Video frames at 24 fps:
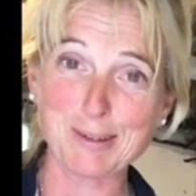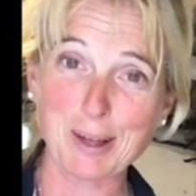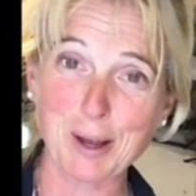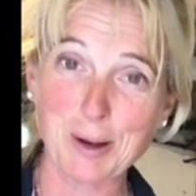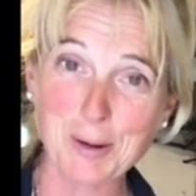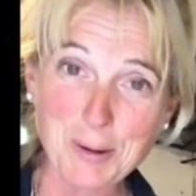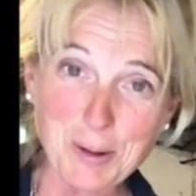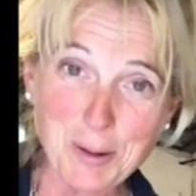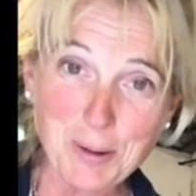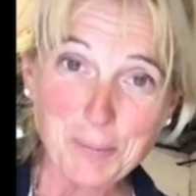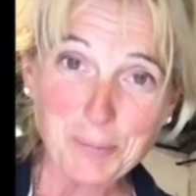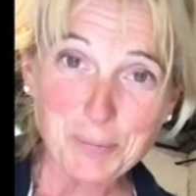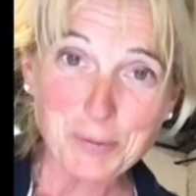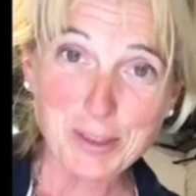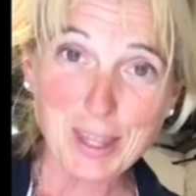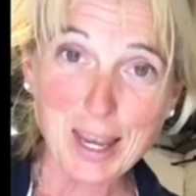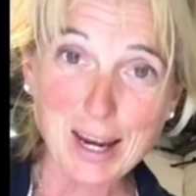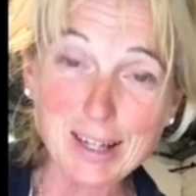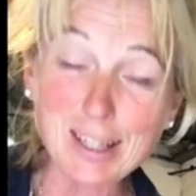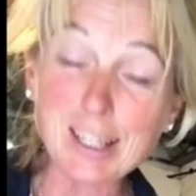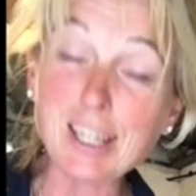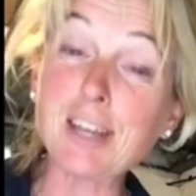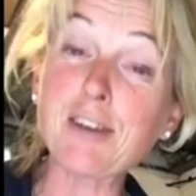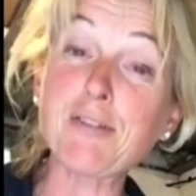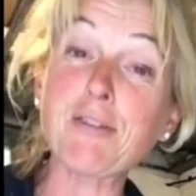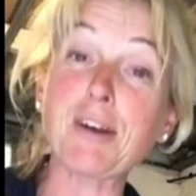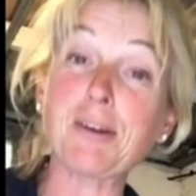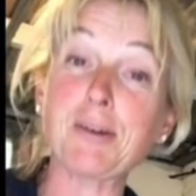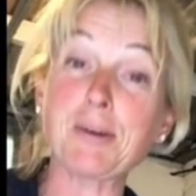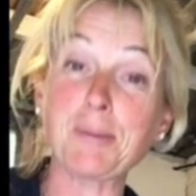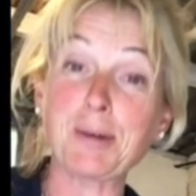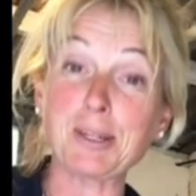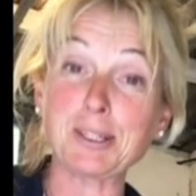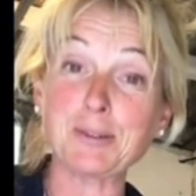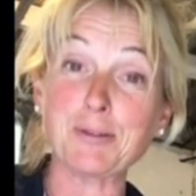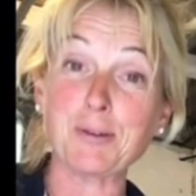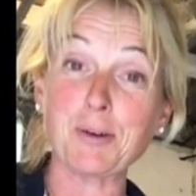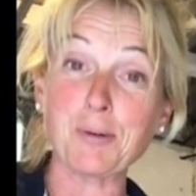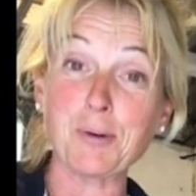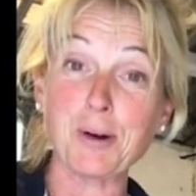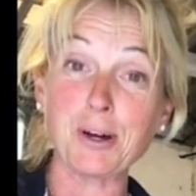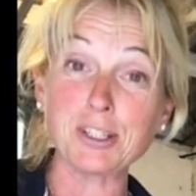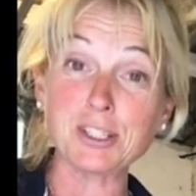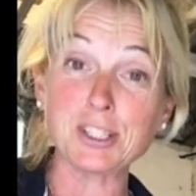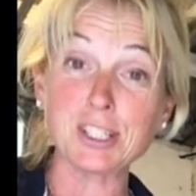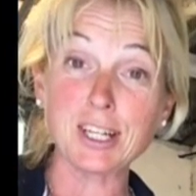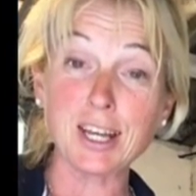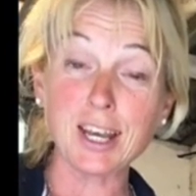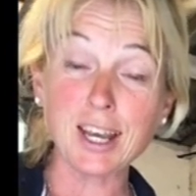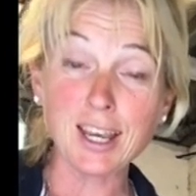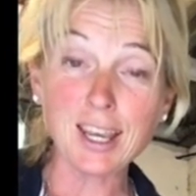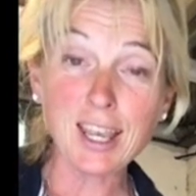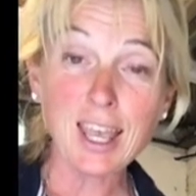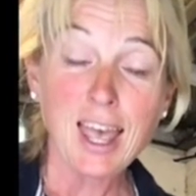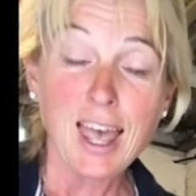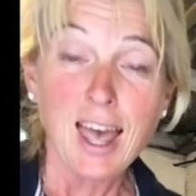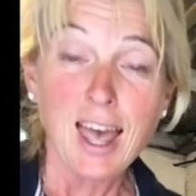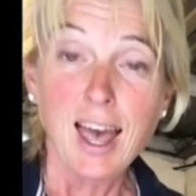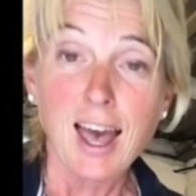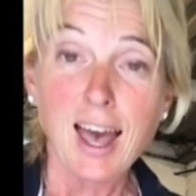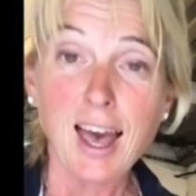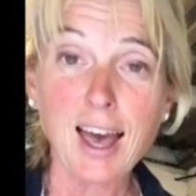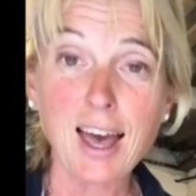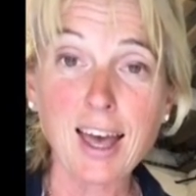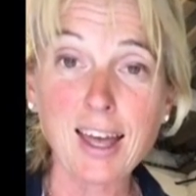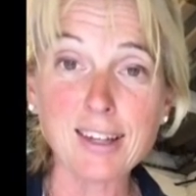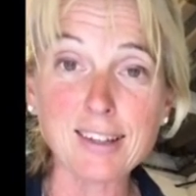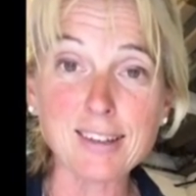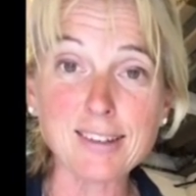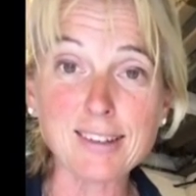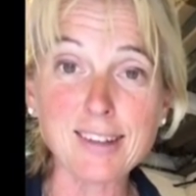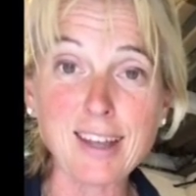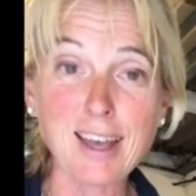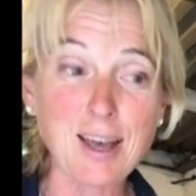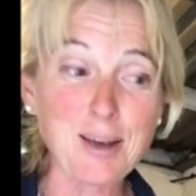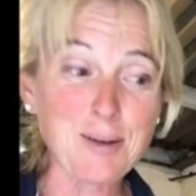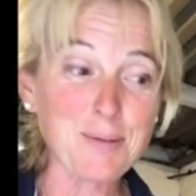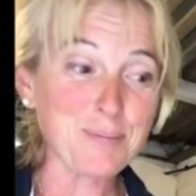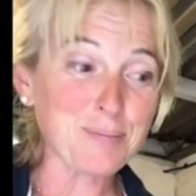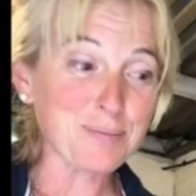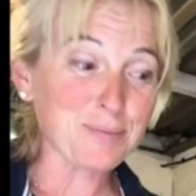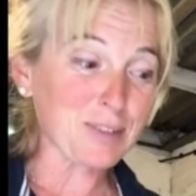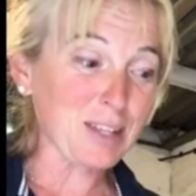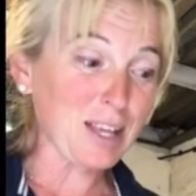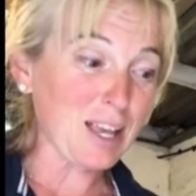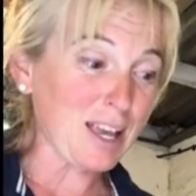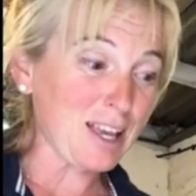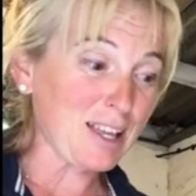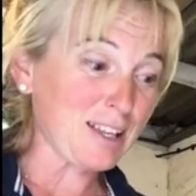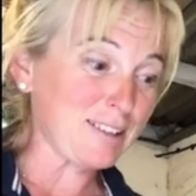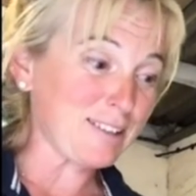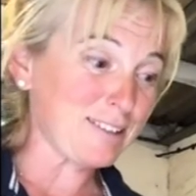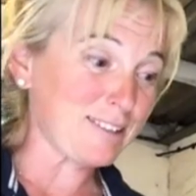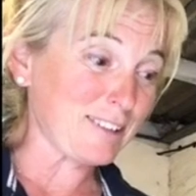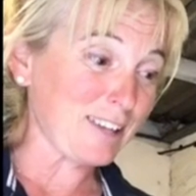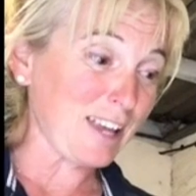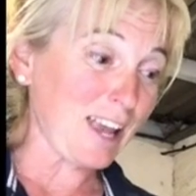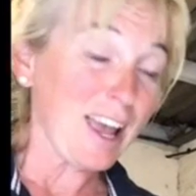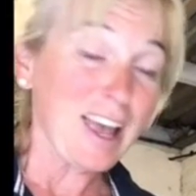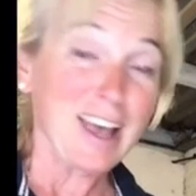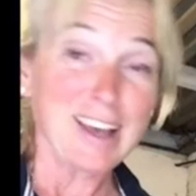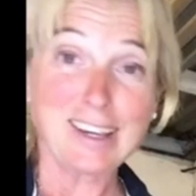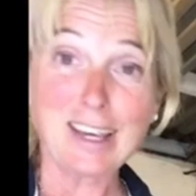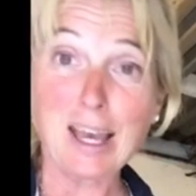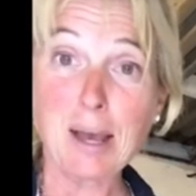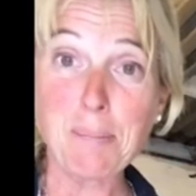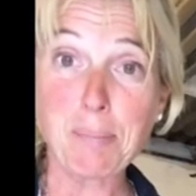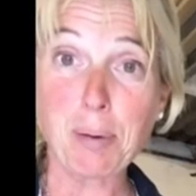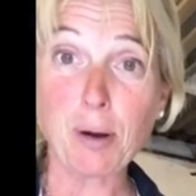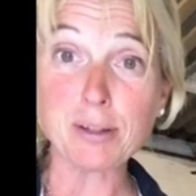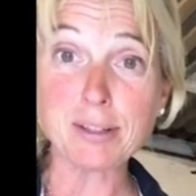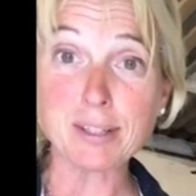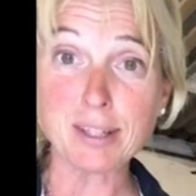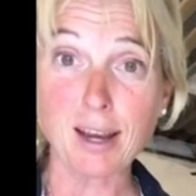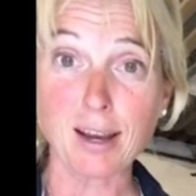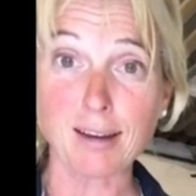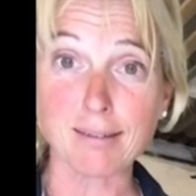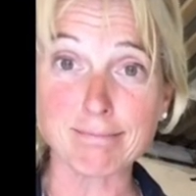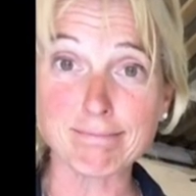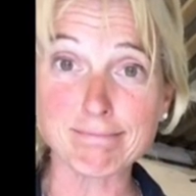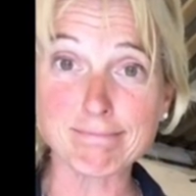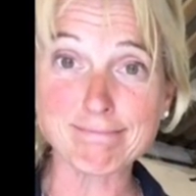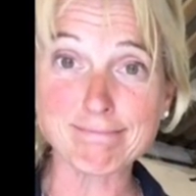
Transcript: So thank you very much for watching, and yeah, get potting.